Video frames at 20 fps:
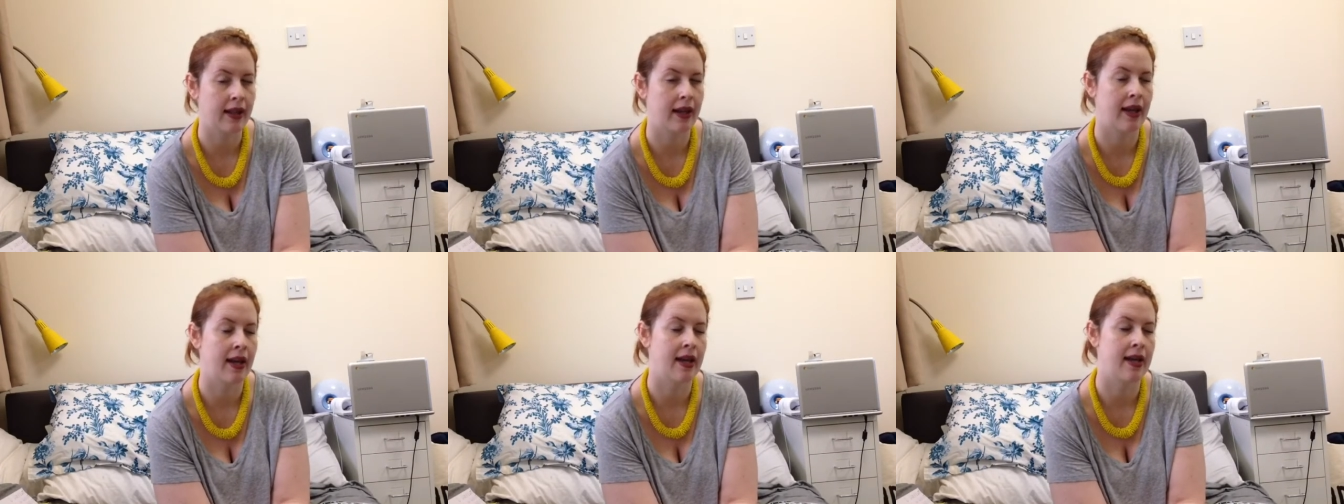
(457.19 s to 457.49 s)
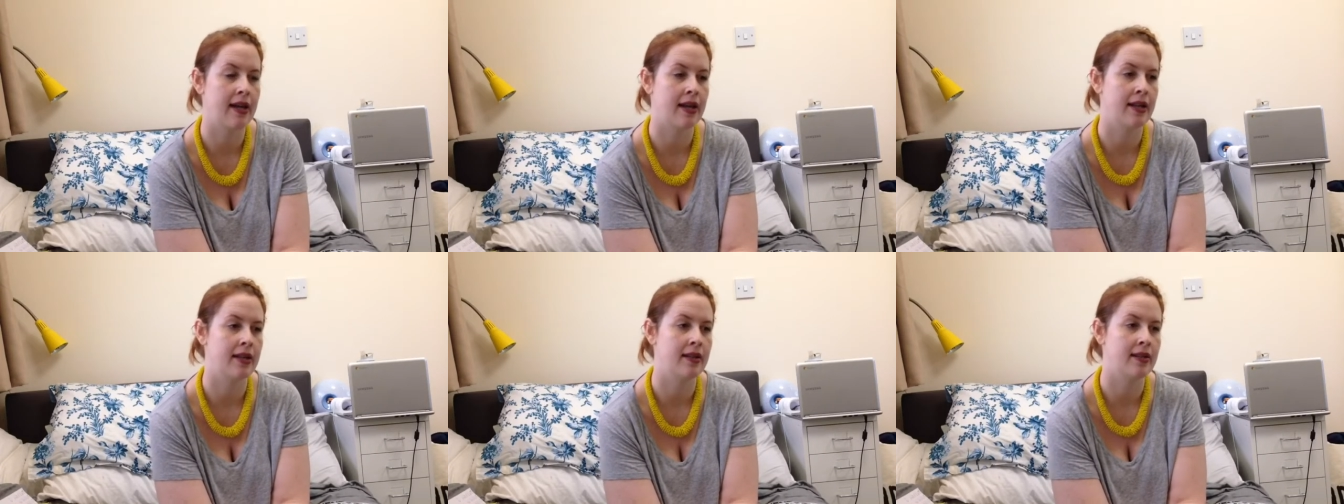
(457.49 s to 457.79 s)

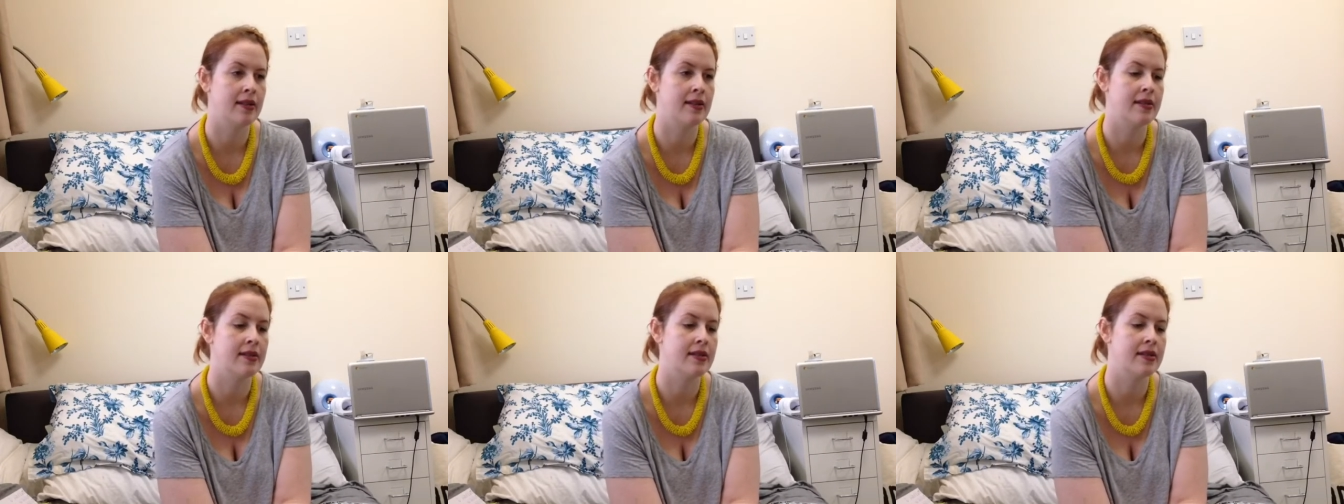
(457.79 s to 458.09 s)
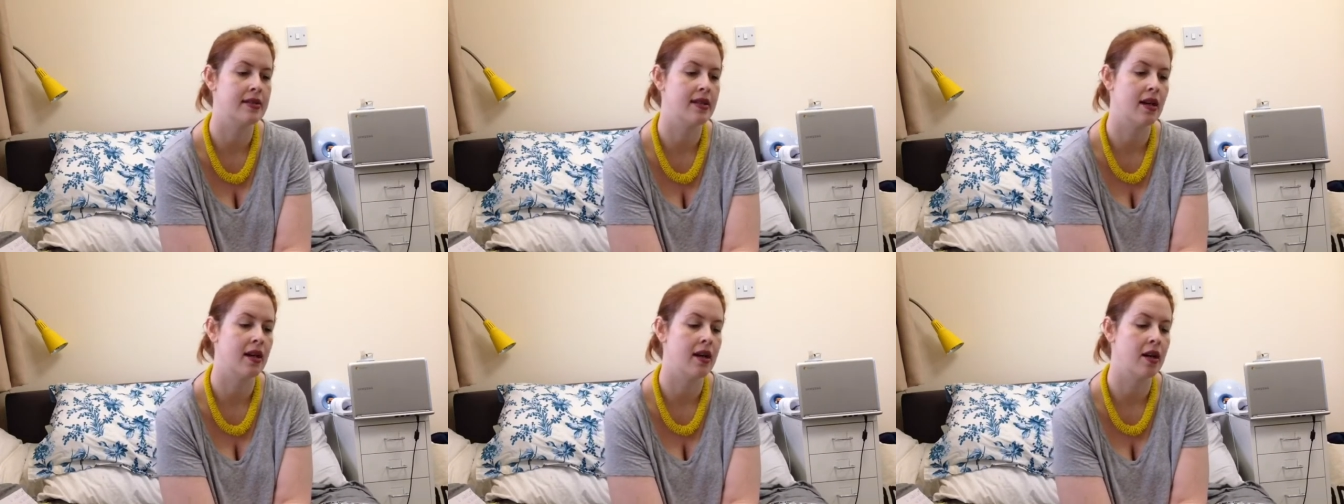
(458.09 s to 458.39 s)
and
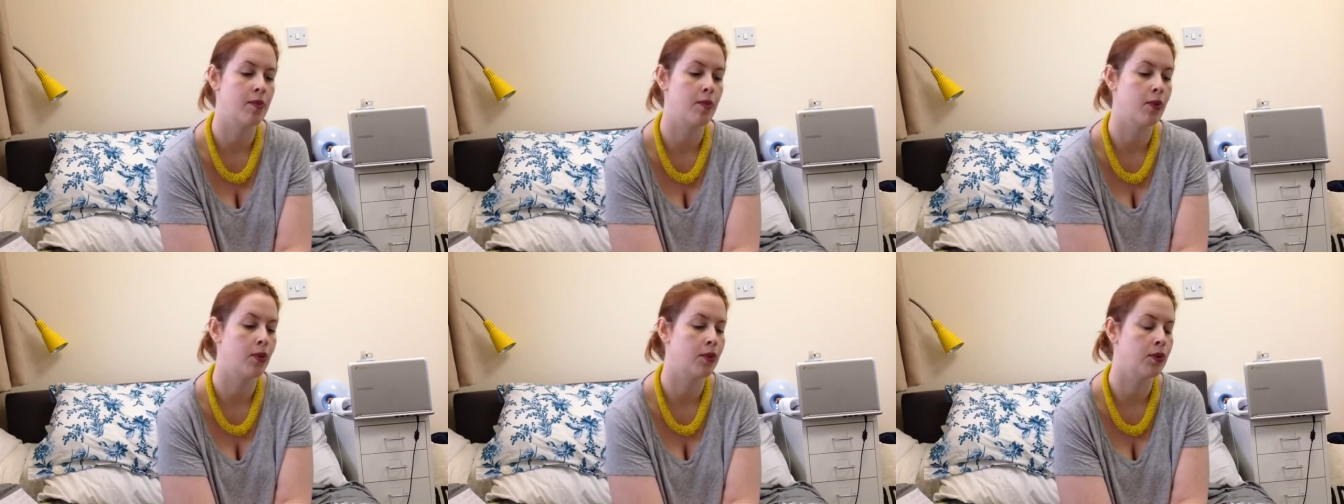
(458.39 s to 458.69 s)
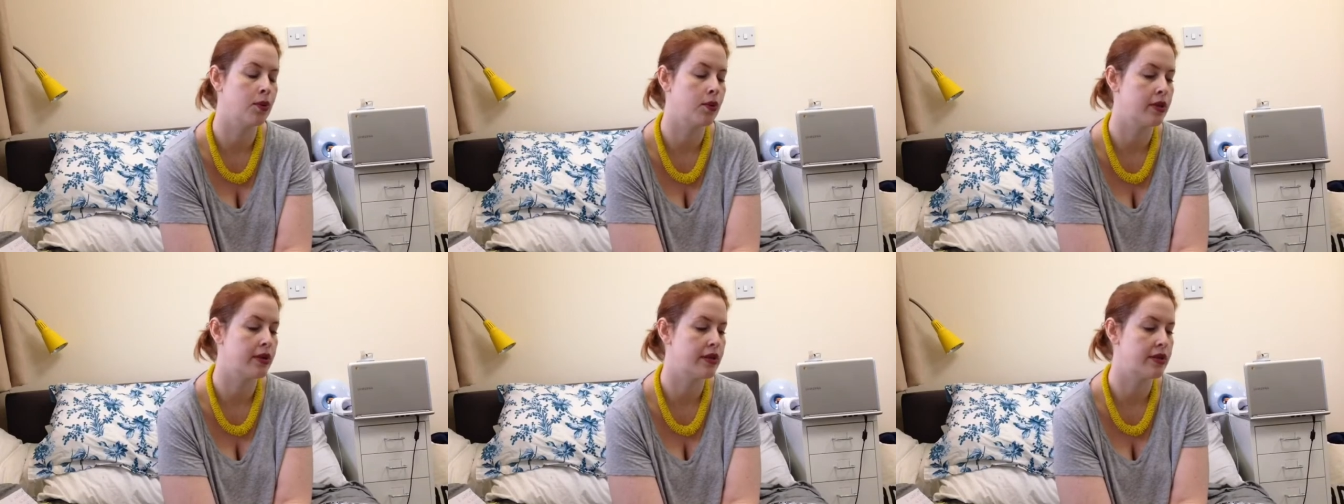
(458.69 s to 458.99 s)
i
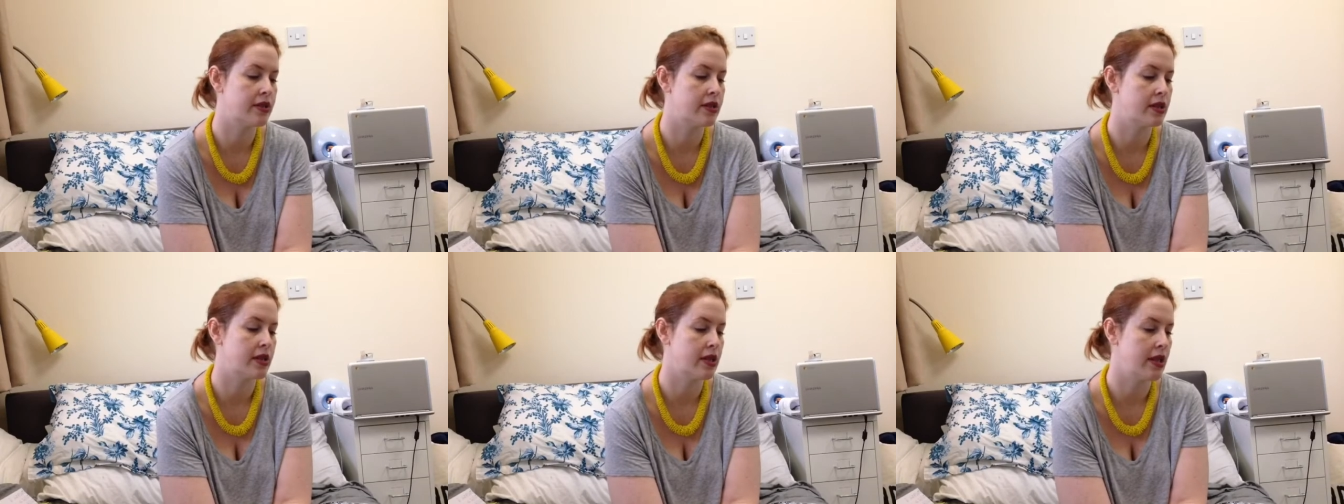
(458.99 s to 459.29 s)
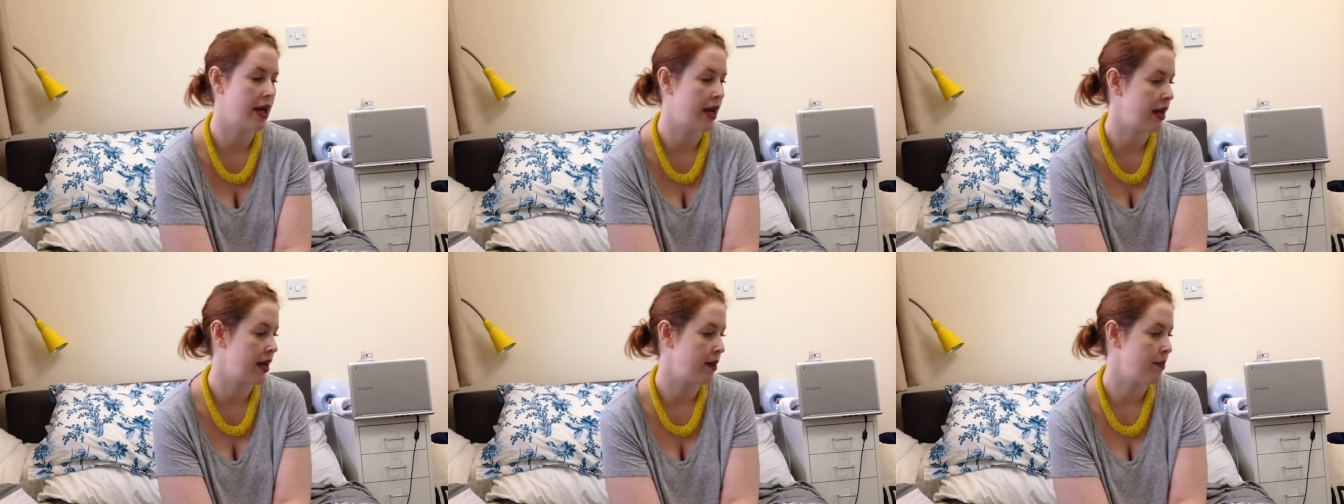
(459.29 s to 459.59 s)
bought
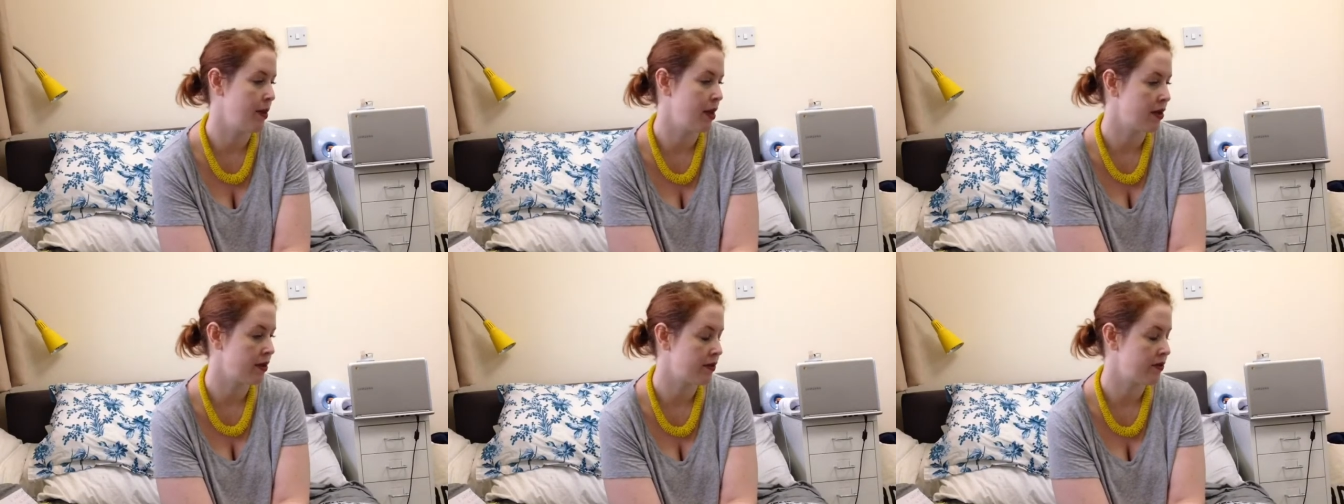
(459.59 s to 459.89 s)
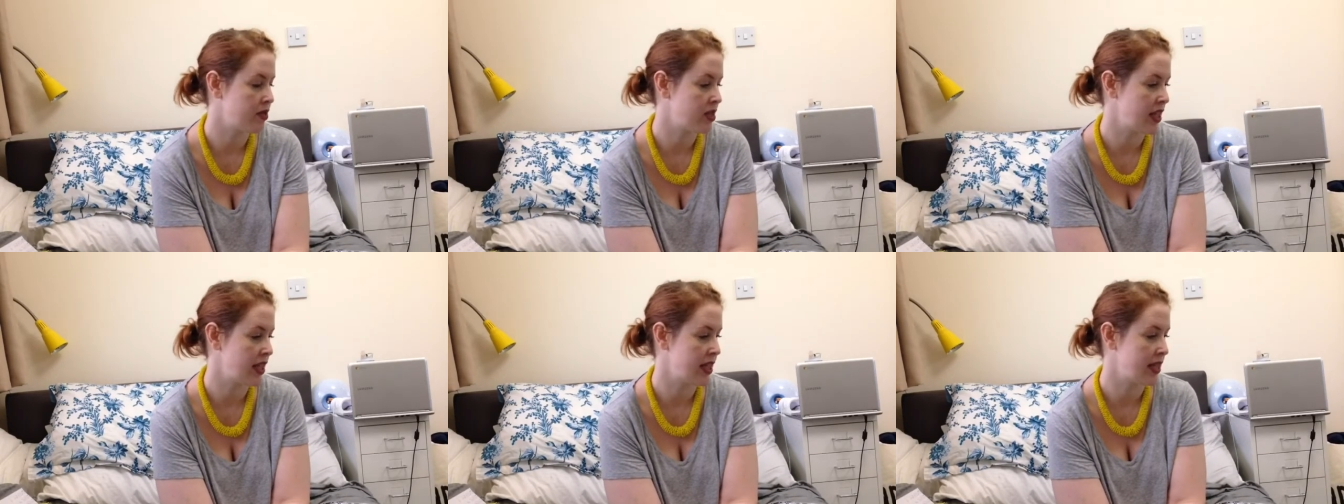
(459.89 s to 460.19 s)
a pair
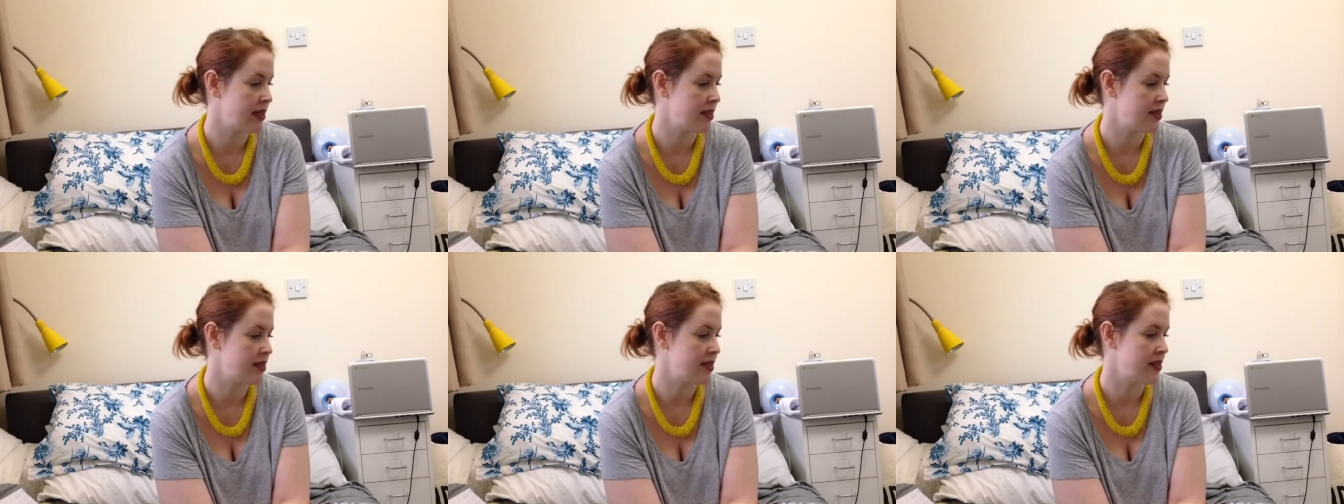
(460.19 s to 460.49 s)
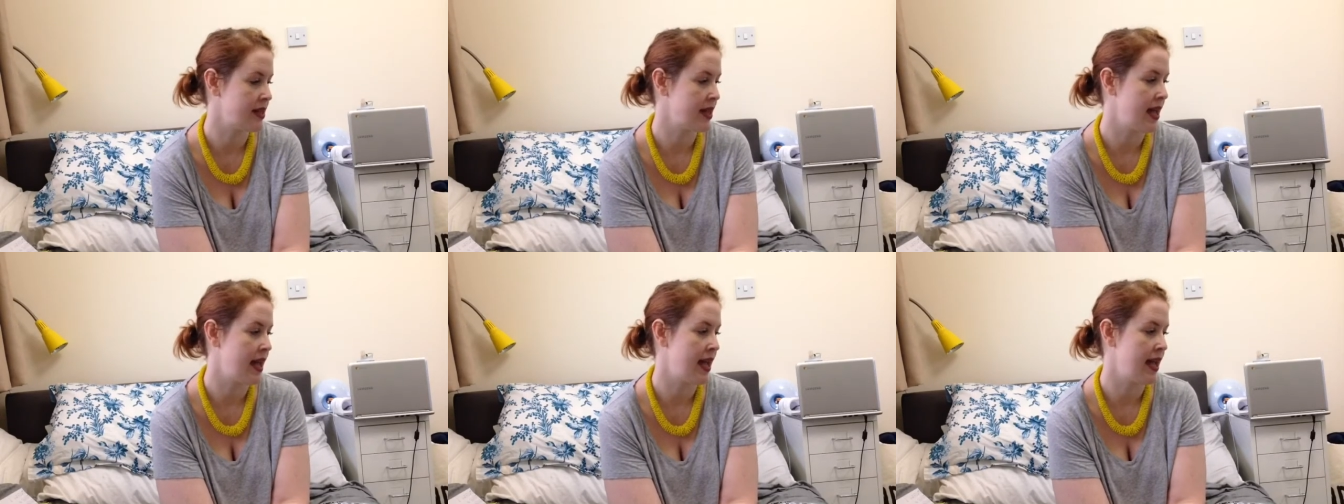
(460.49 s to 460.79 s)
of
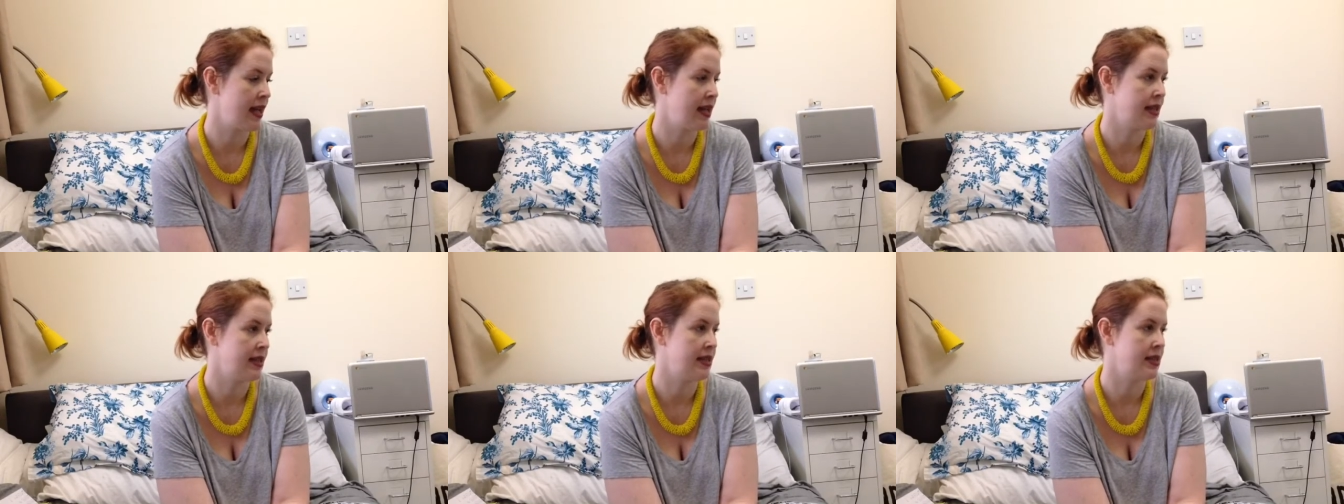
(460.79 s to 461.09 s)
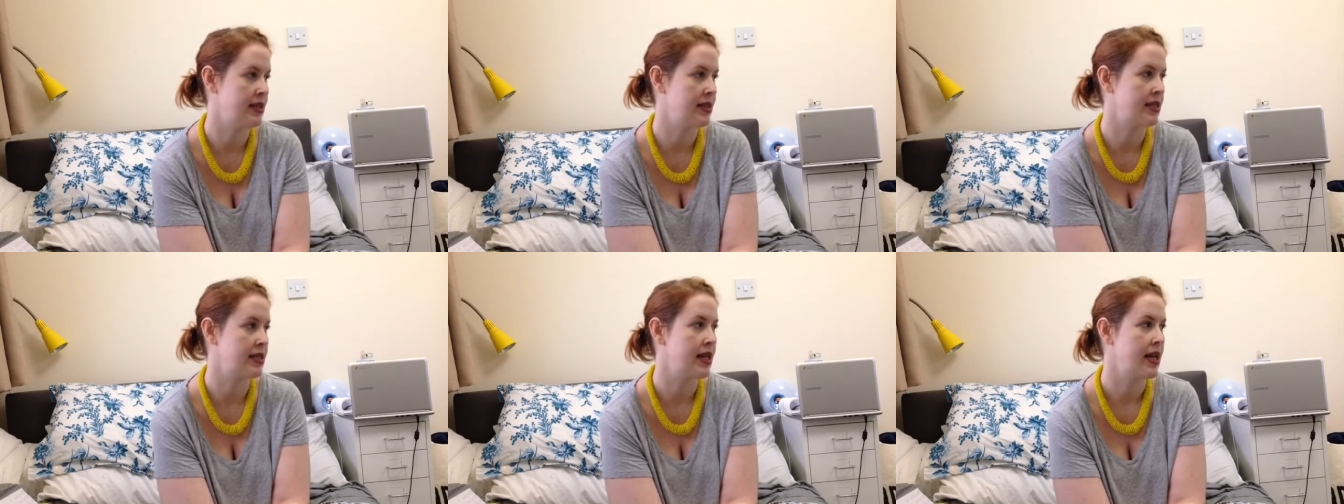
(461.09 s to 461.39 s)
jeans
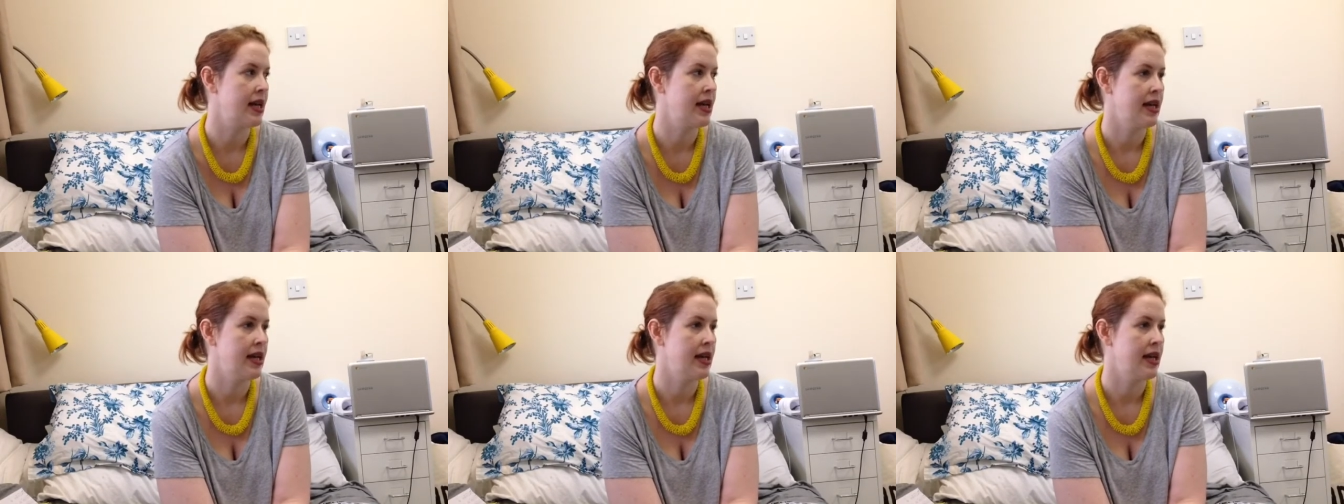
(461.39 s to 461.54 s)
and